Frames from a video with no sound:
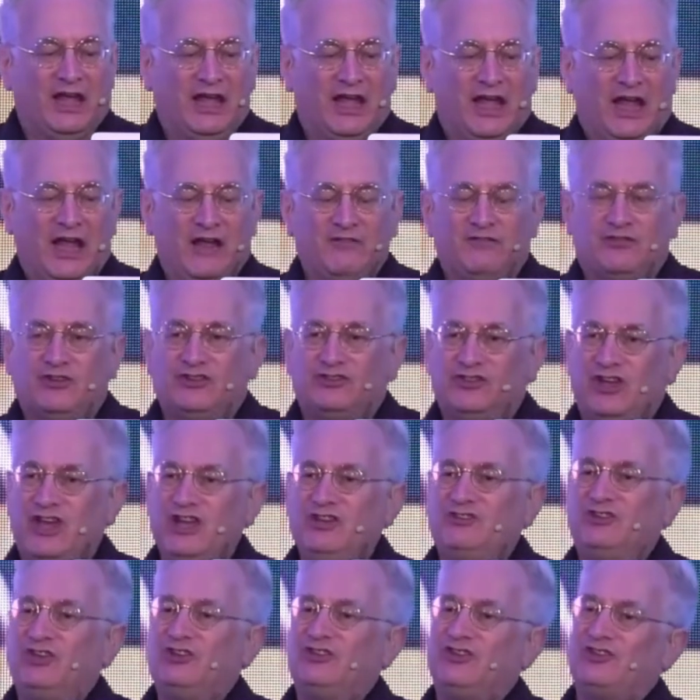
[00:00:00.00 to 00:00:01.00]
If the
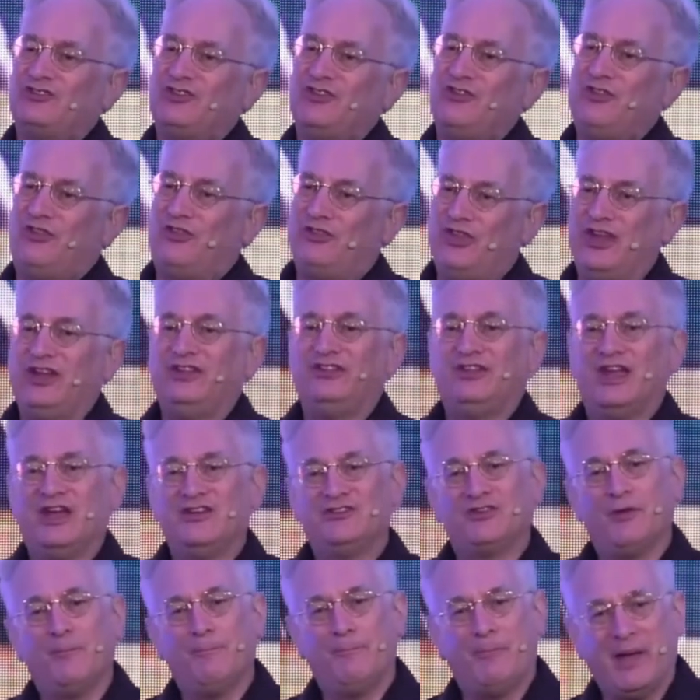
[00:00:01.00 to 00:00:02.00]
teacher doesn't think
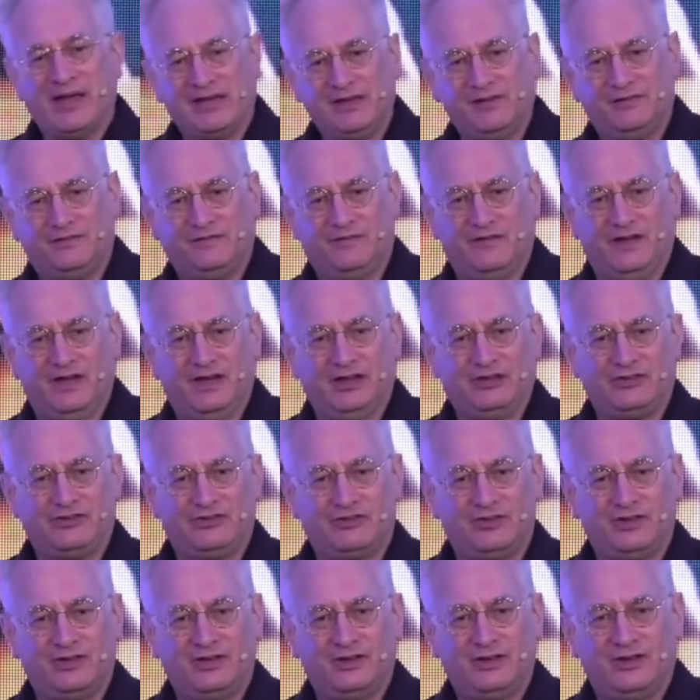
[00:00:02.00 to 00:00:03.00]
there's a benefit,
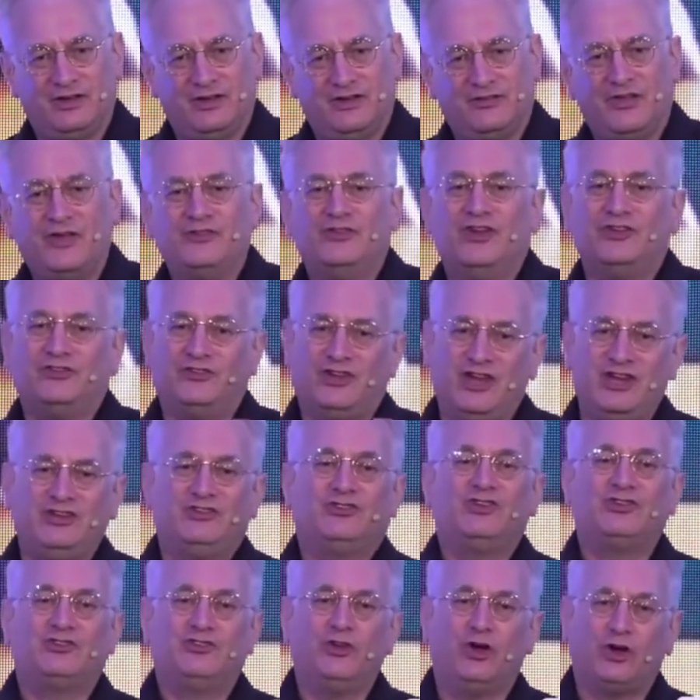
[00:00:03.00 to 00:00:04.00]
then the
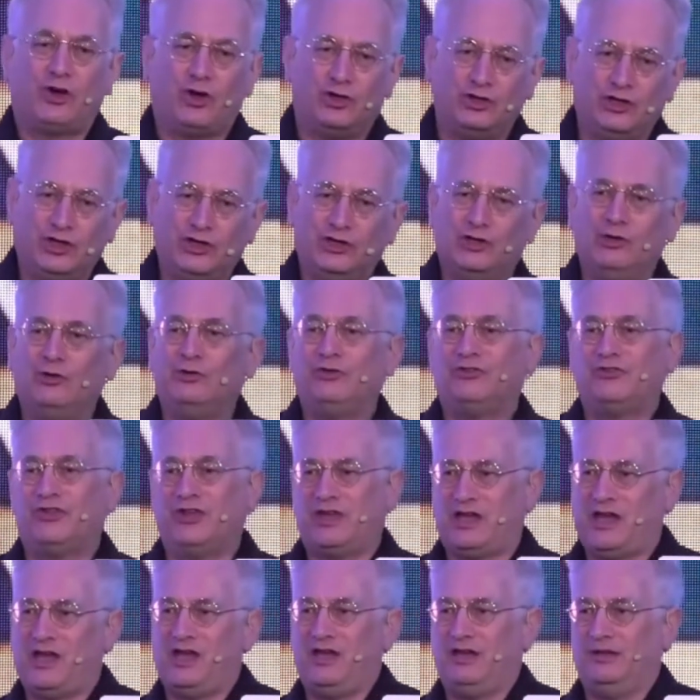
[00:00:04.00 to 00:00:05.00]
teacher's not going to use the
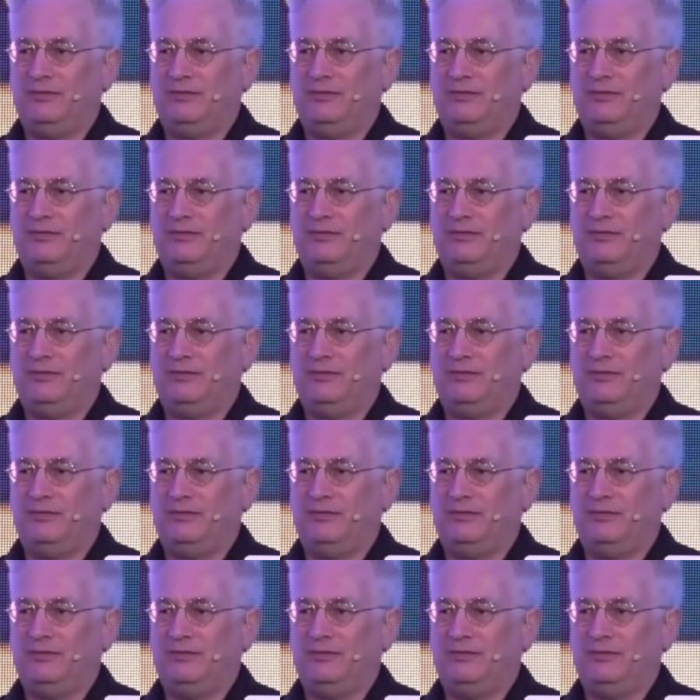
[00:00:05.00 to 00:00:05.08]
game,